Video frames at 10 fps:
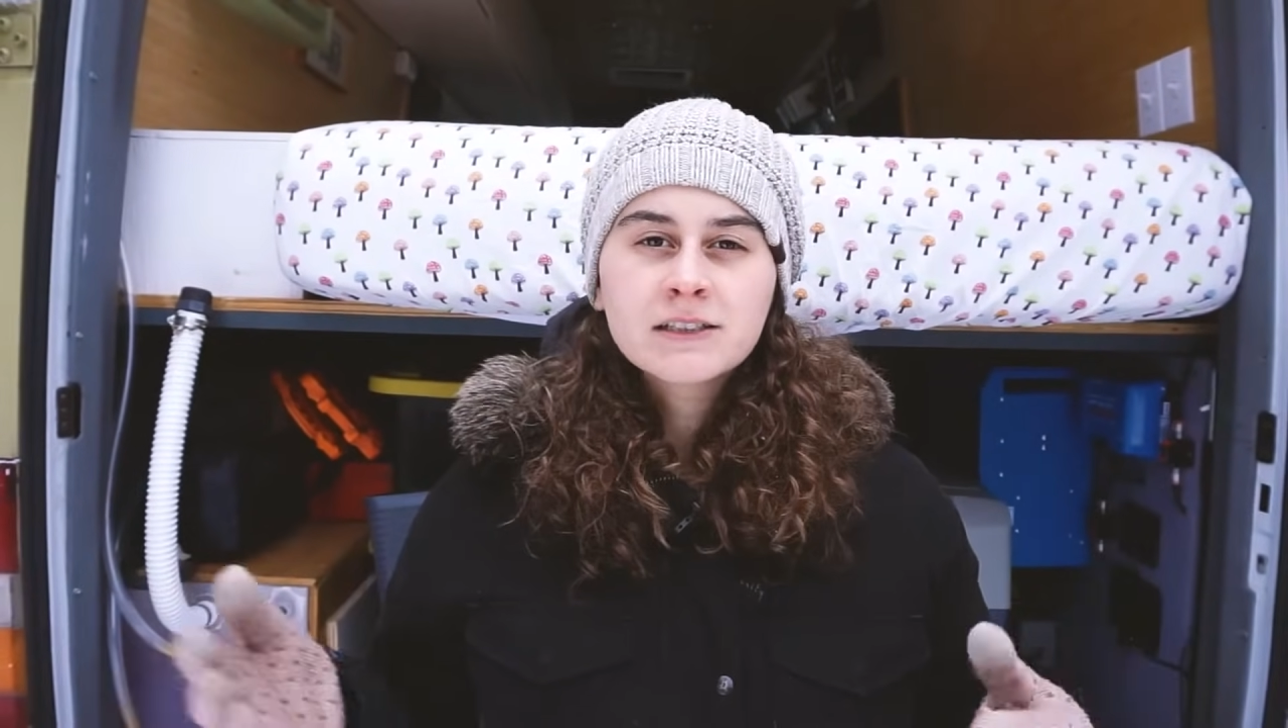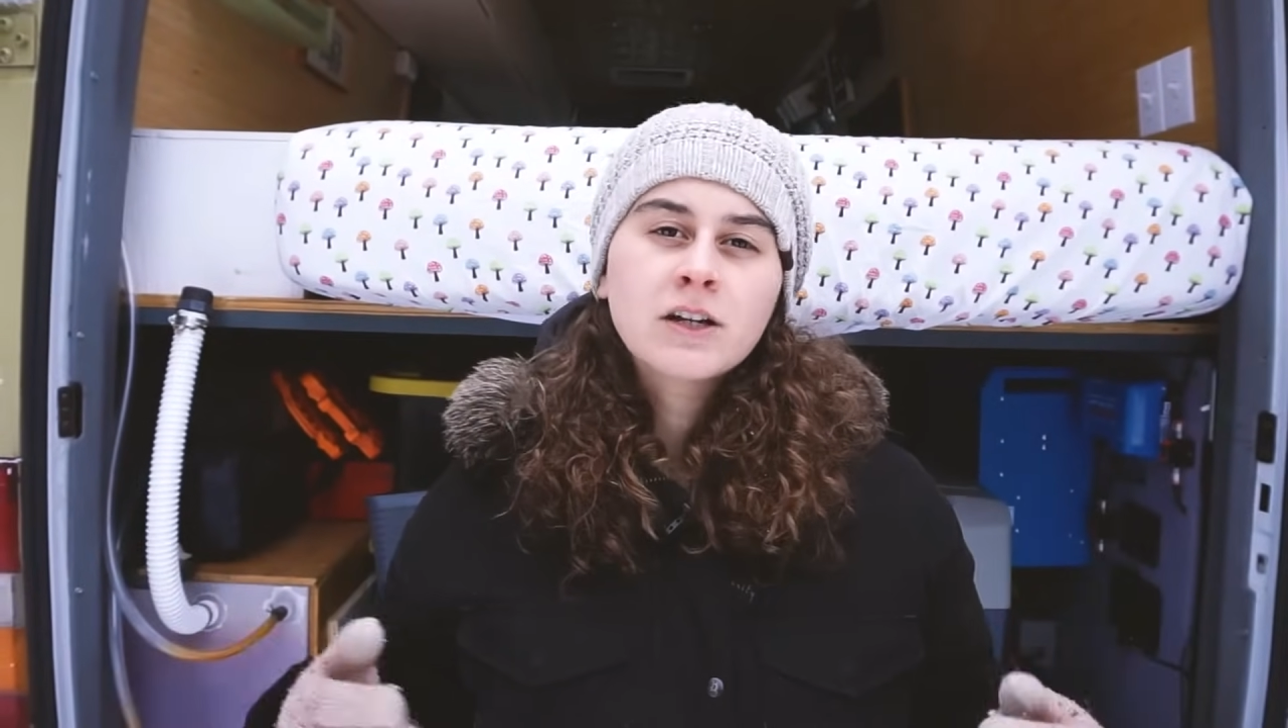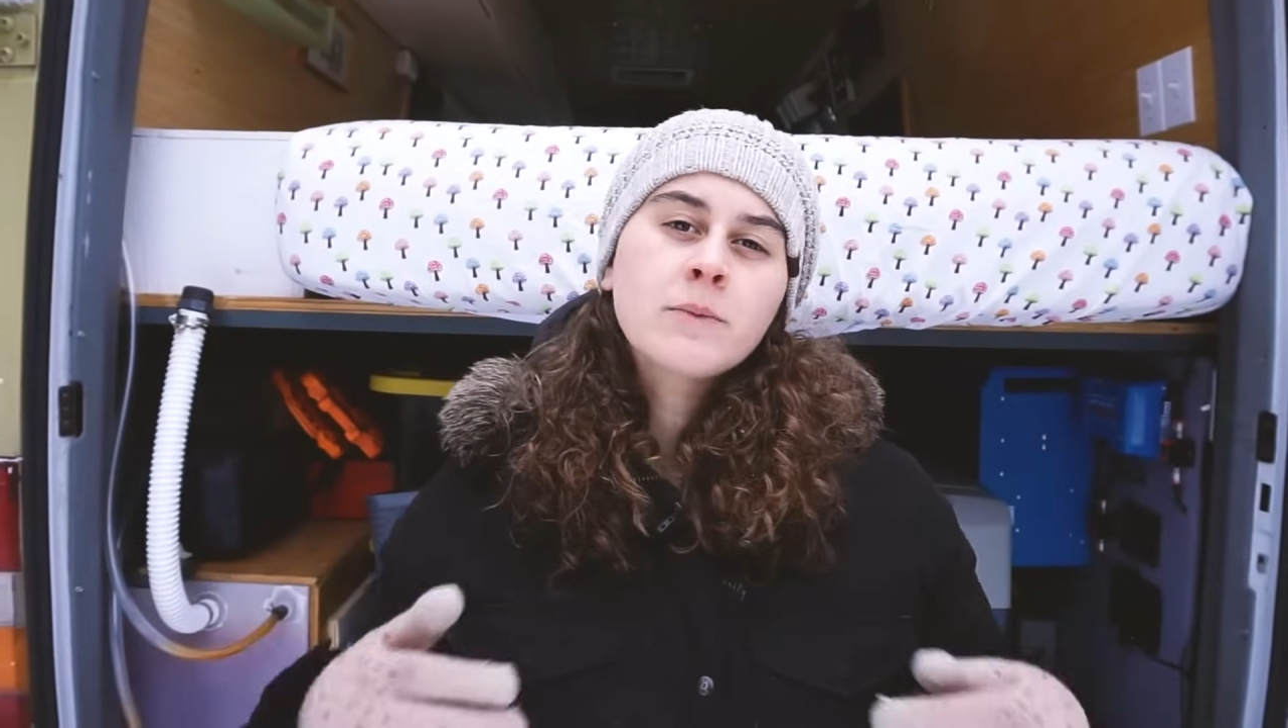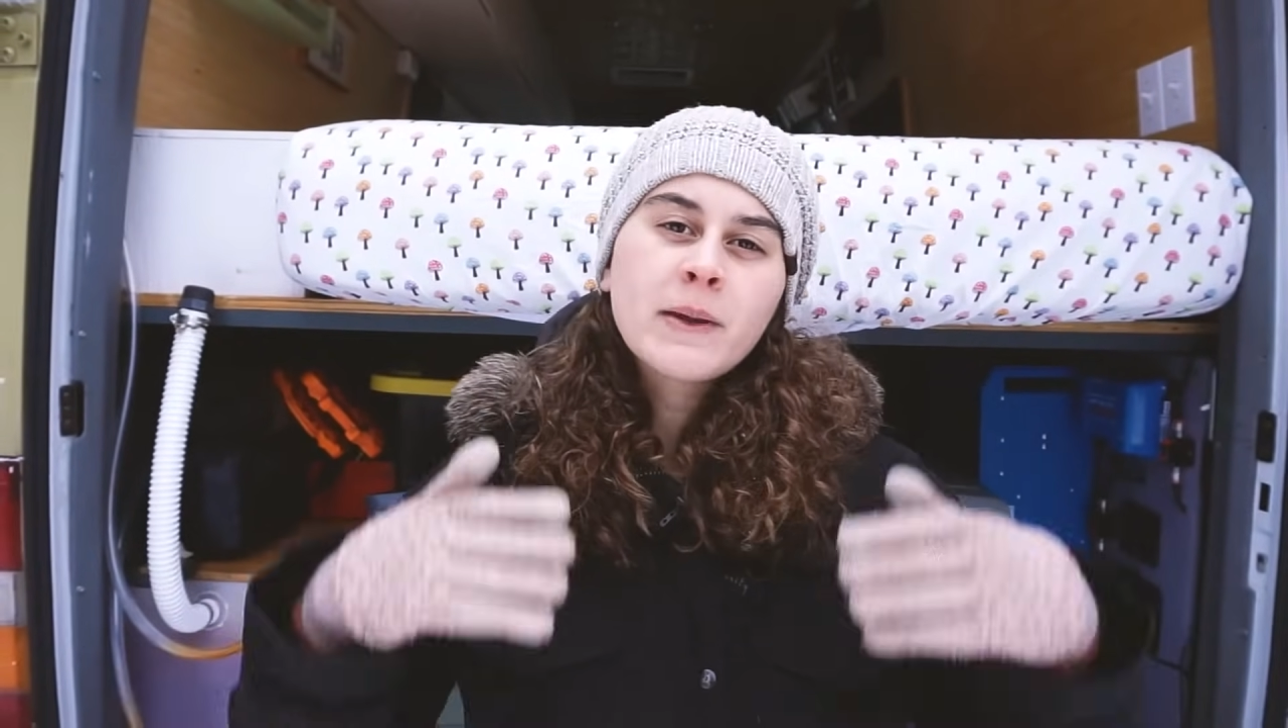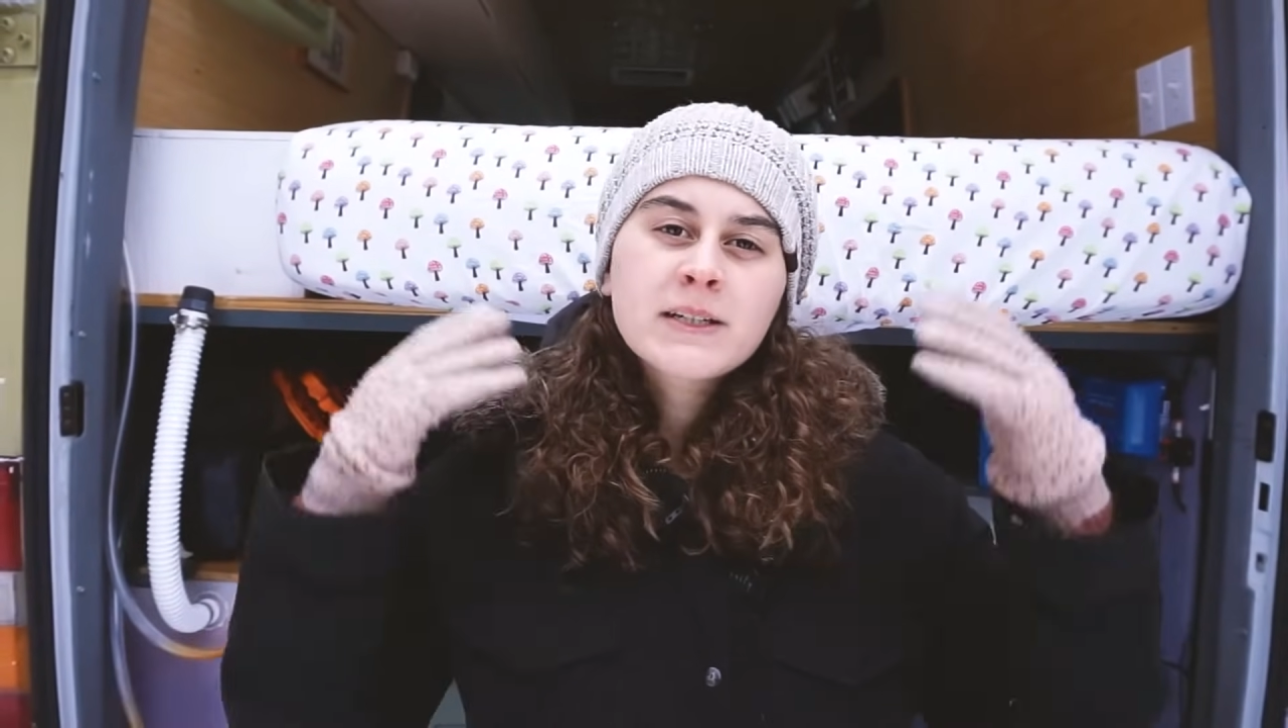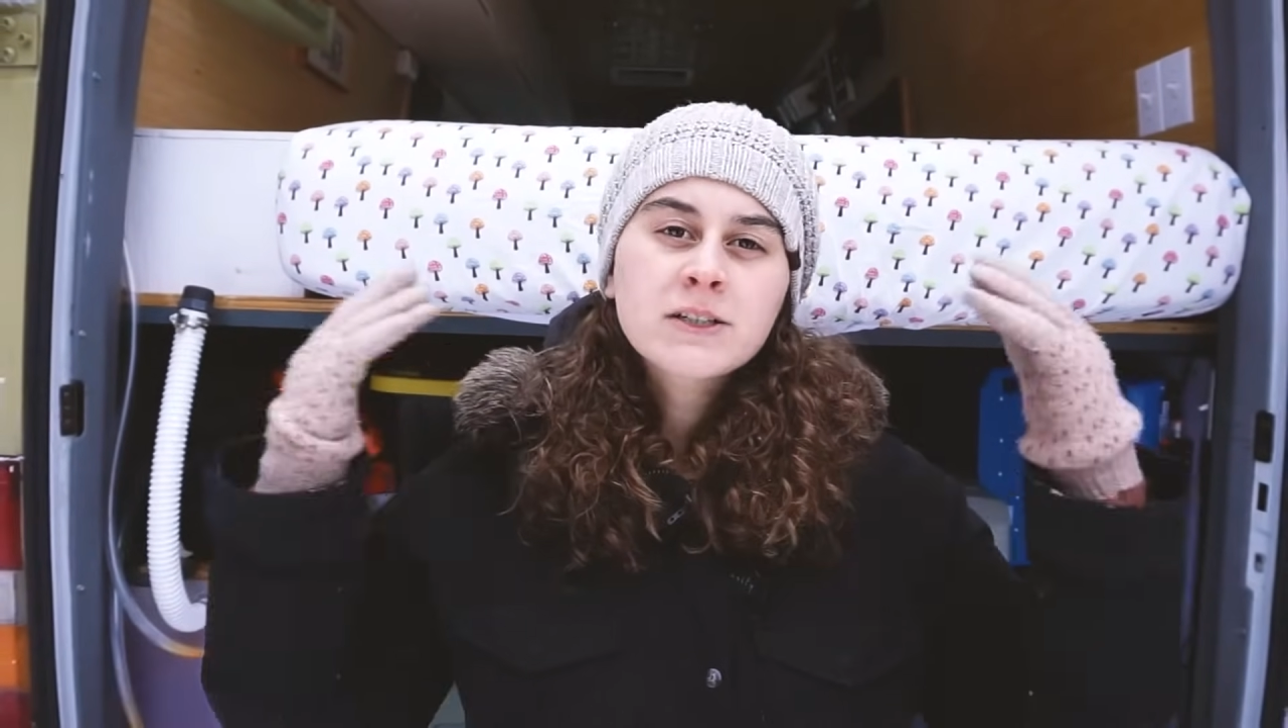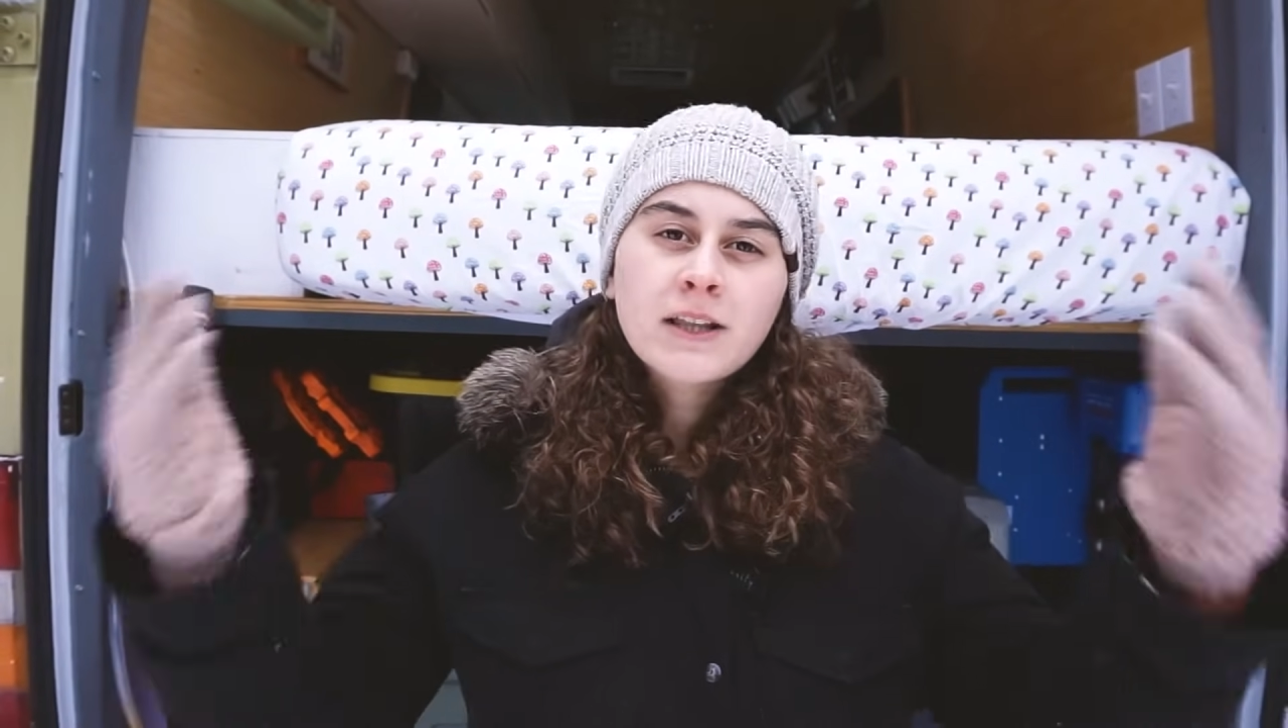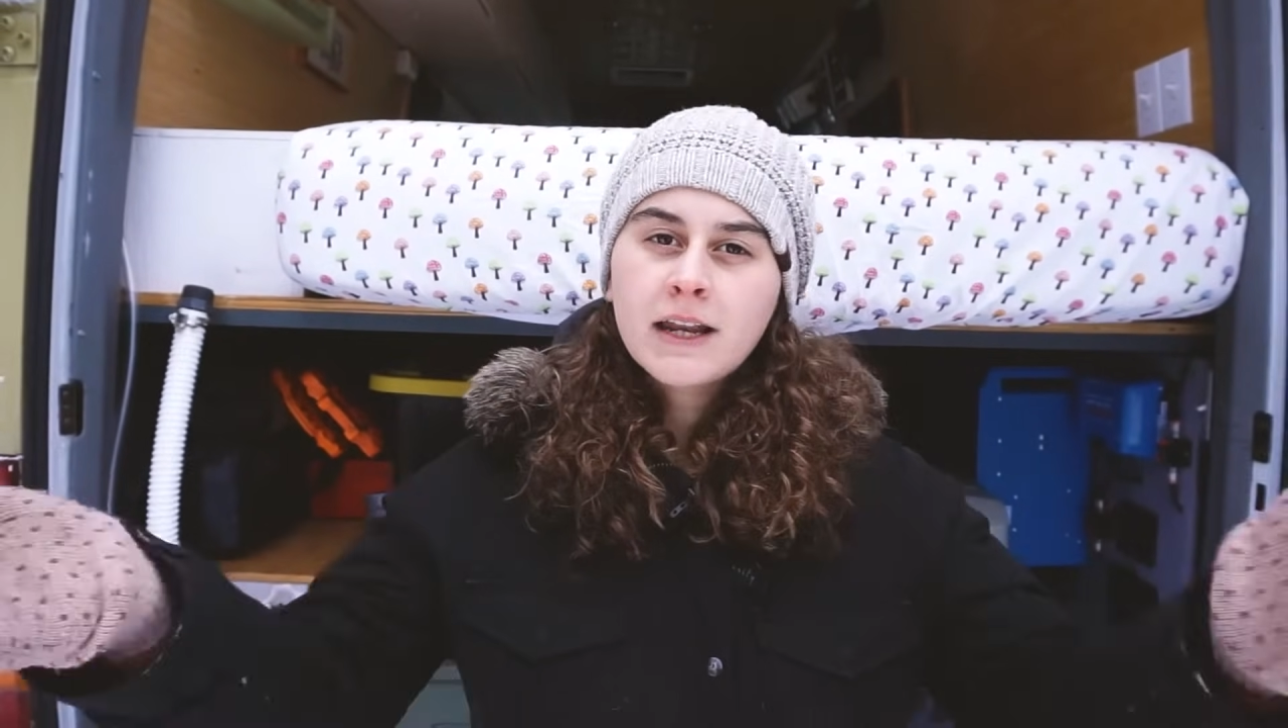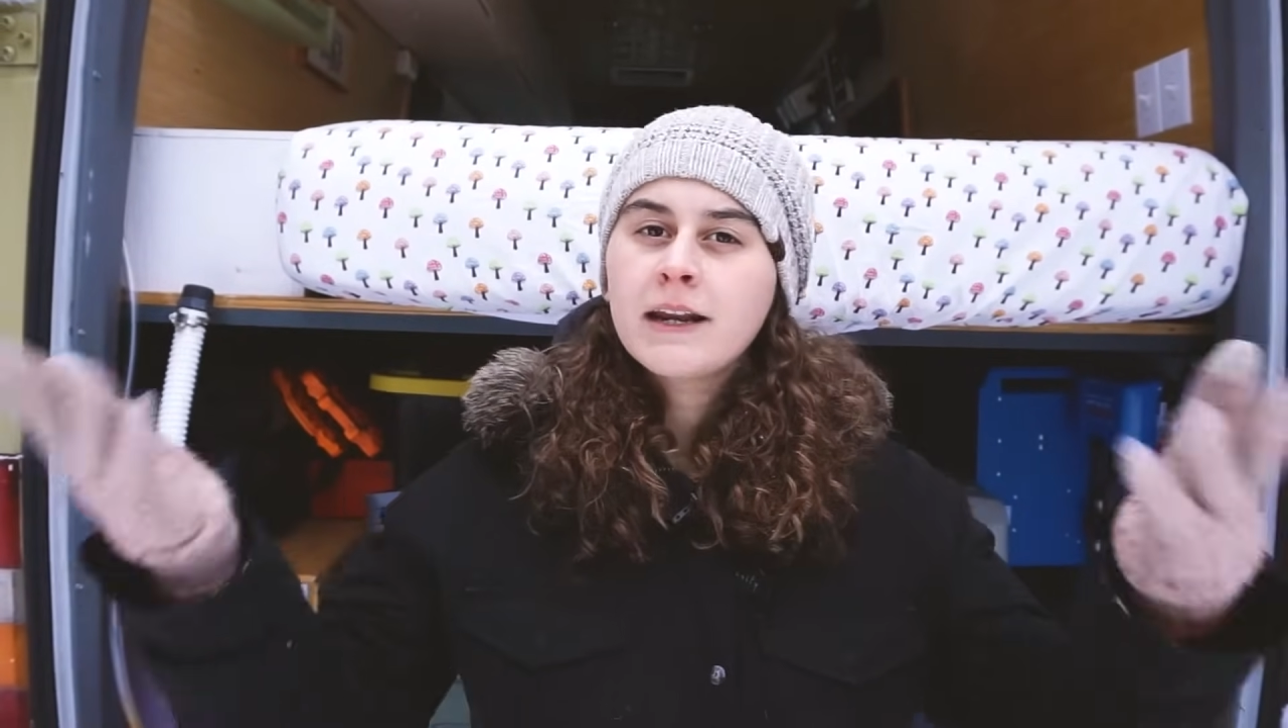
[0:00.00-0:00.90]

so make sure that